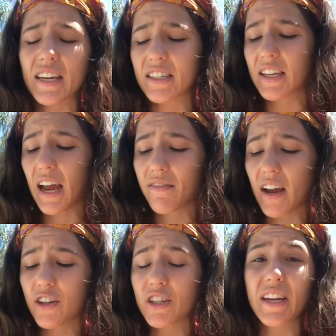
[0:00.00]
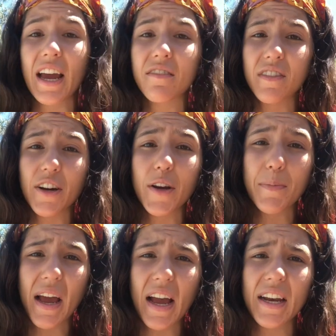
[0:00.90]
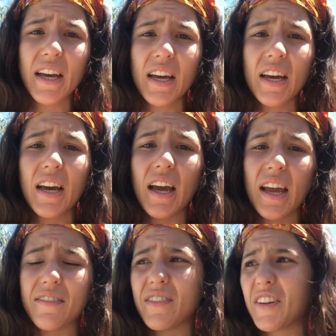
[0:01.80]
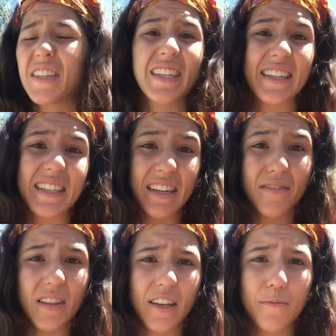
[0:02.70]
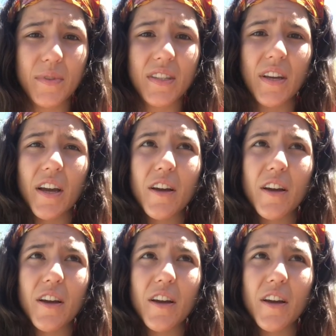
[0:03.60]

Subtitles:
is I've actually had very bad and very sensitive lips